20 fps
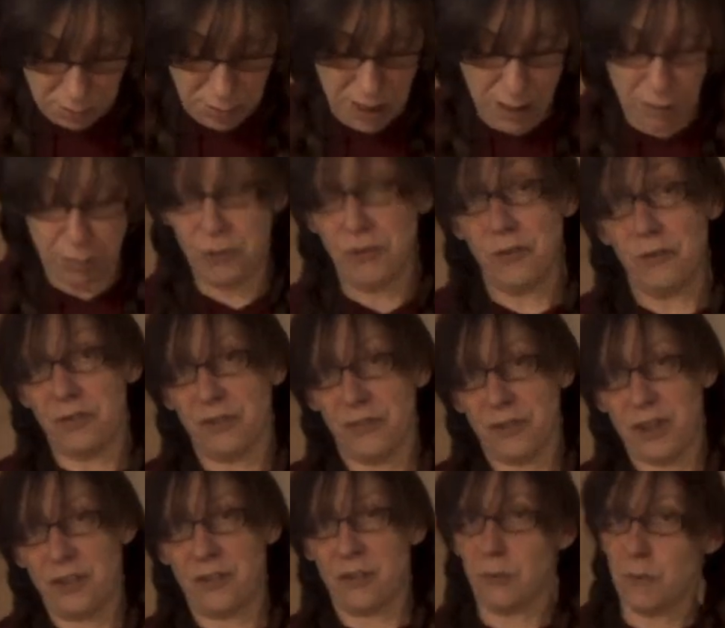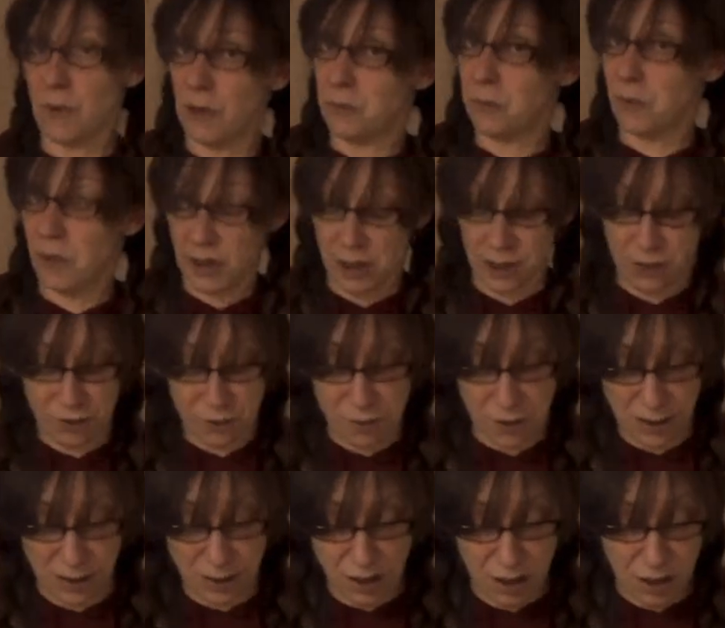be able to refer to one while you're
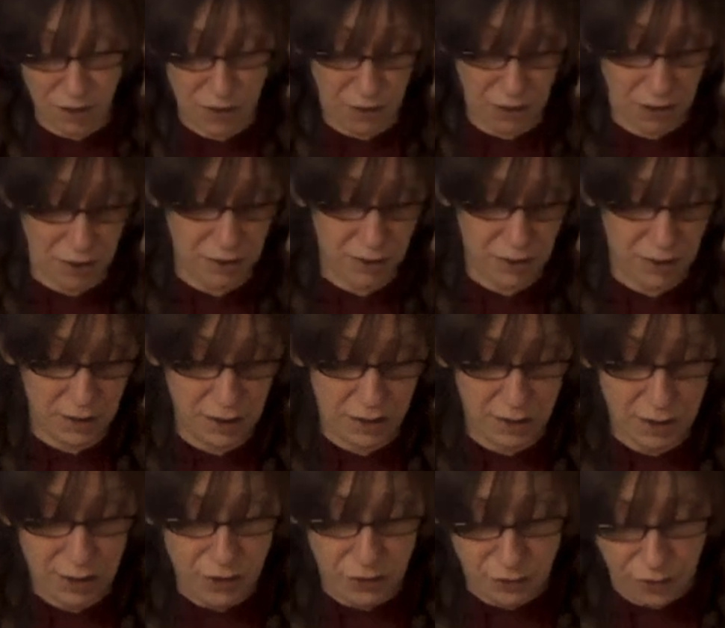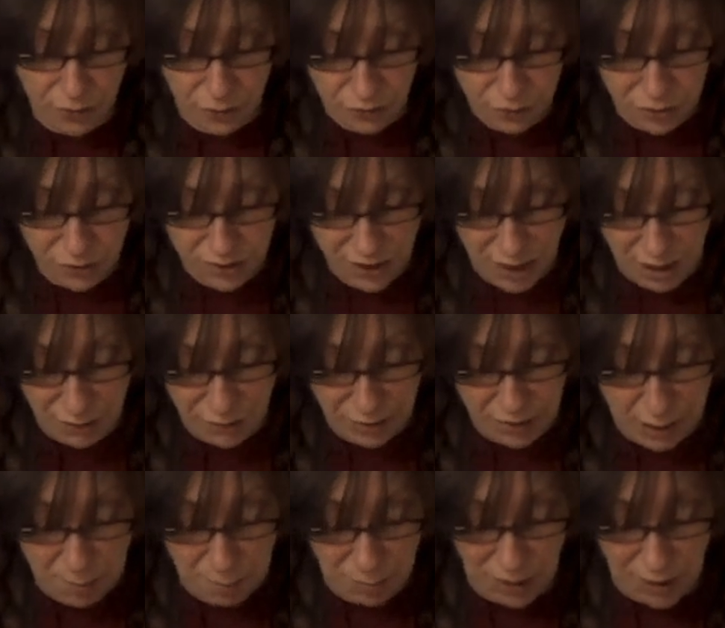doing the other. So it's good to have a
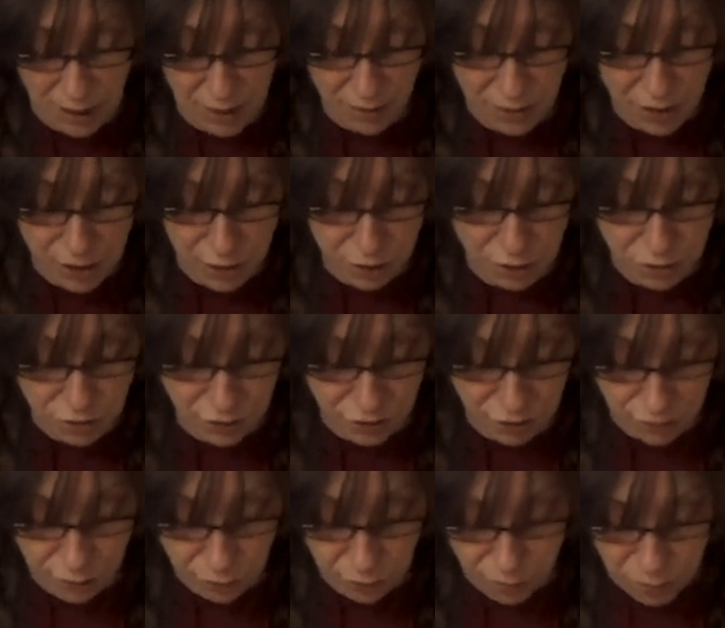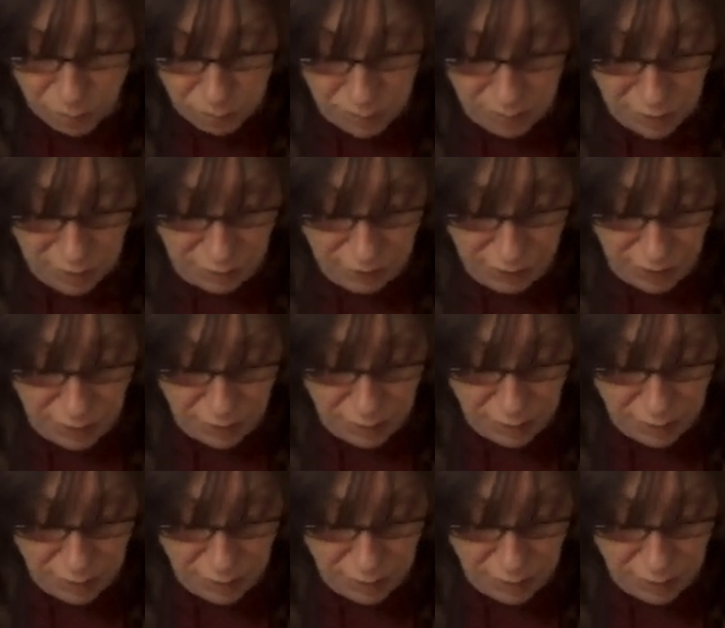template that you can just swap over.